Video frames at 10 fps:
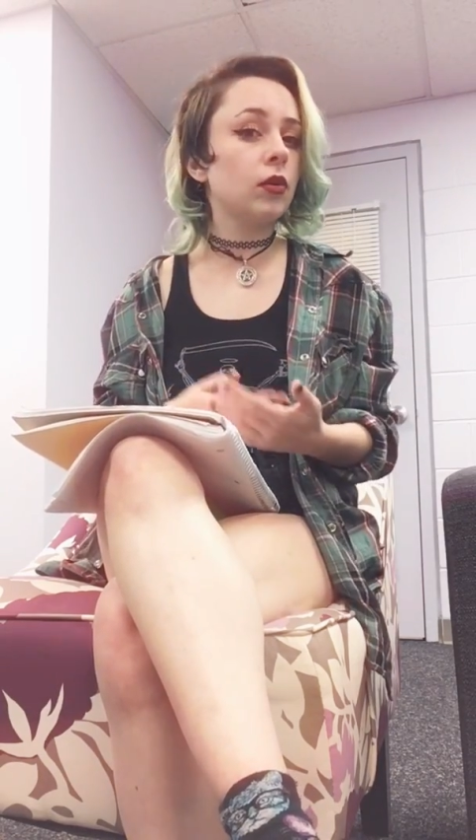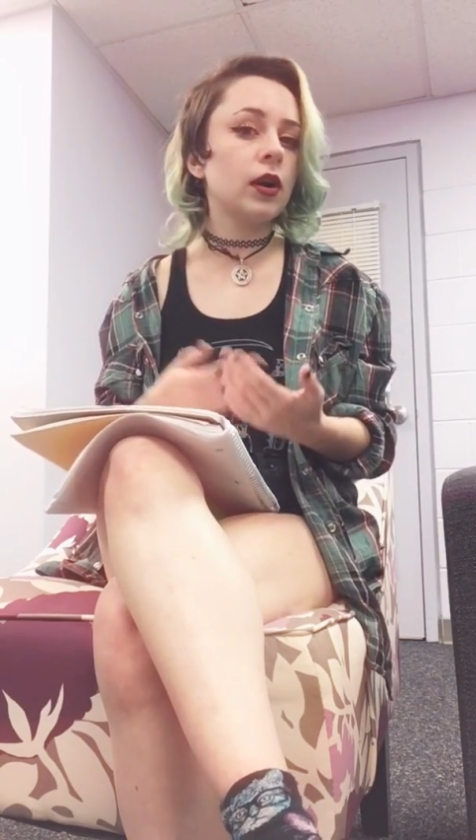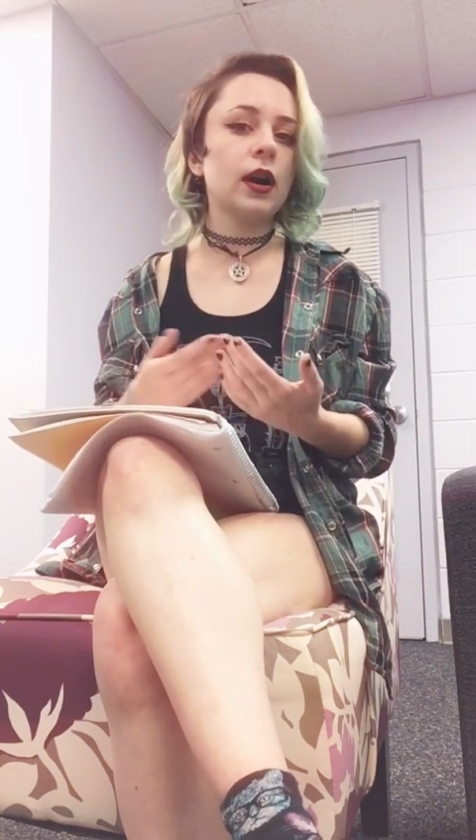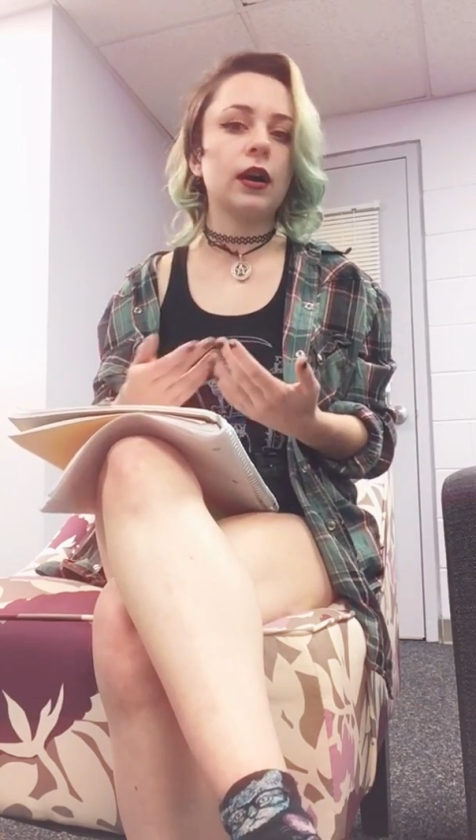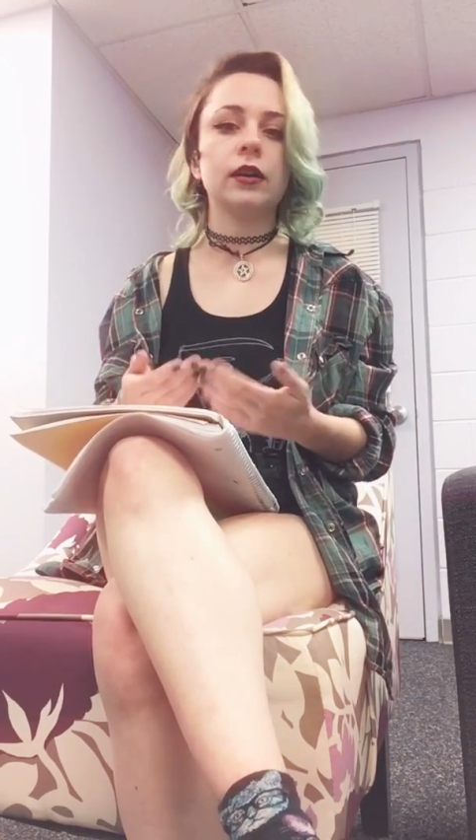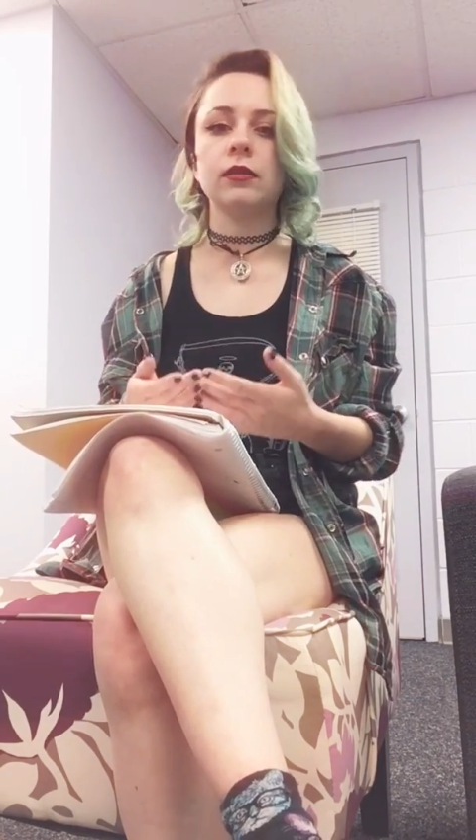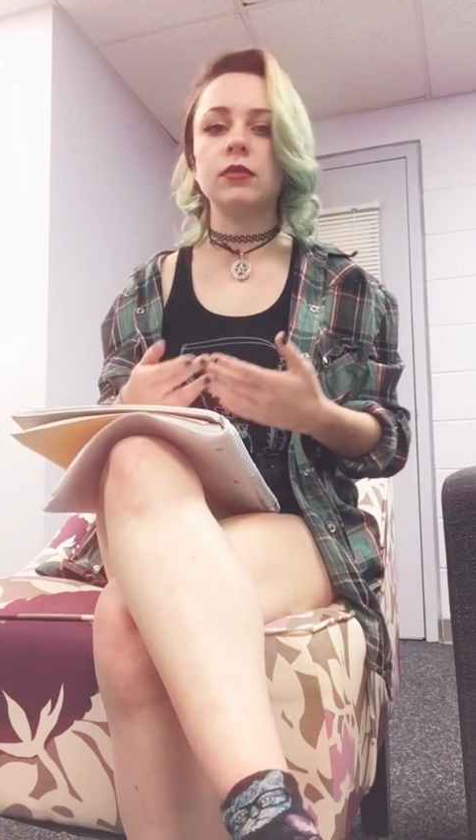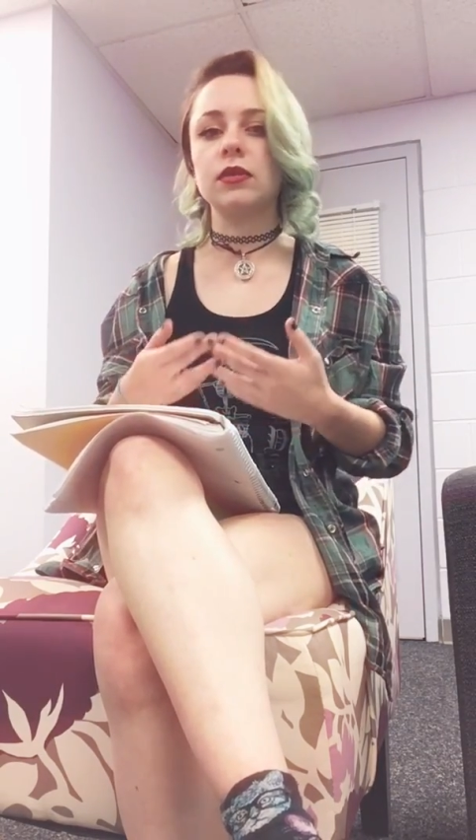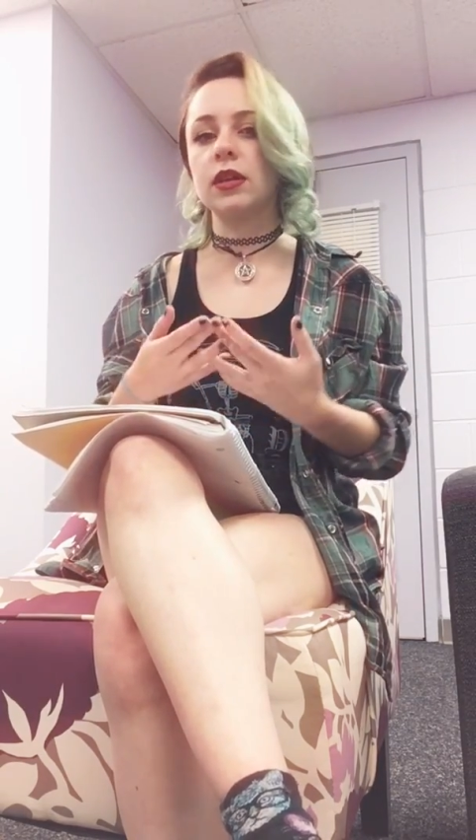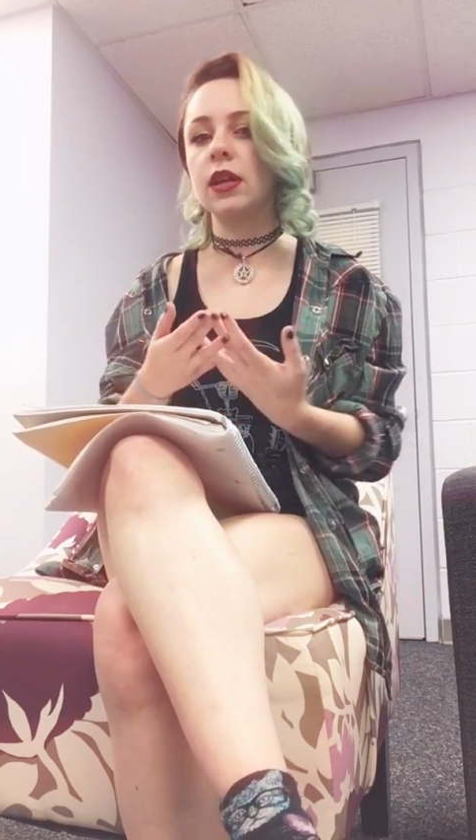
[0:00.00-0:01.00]
or how to
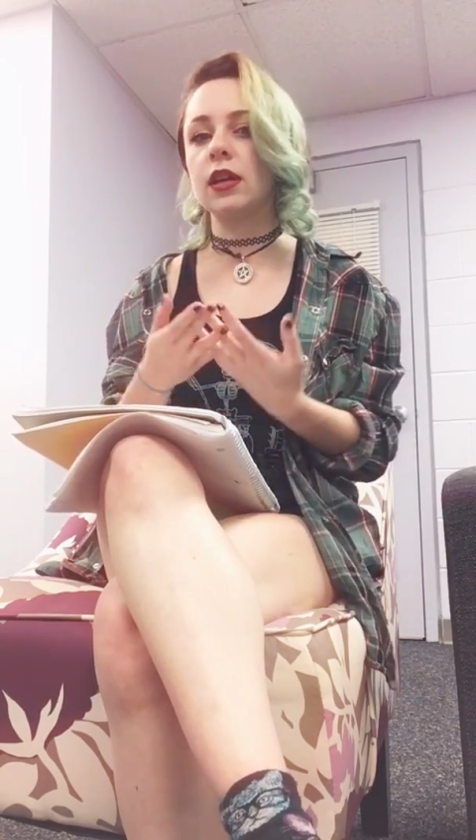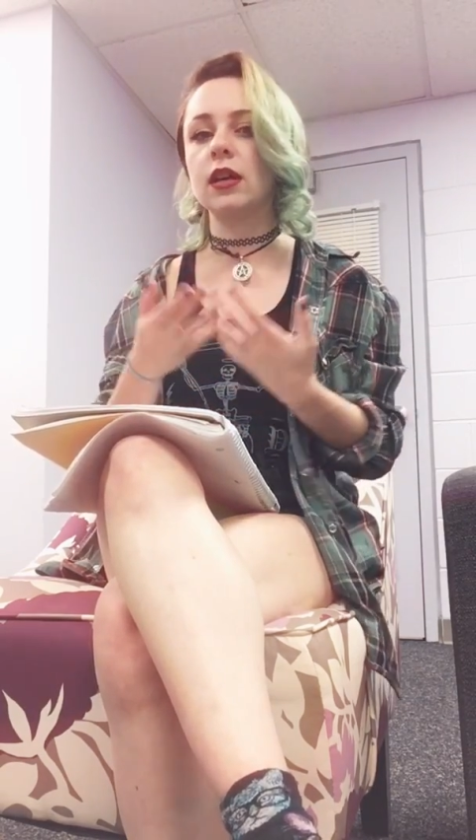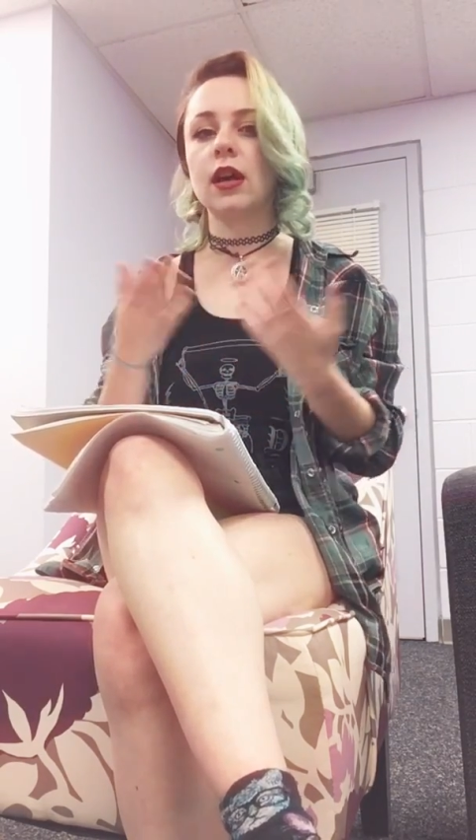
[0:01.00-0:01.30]
communicate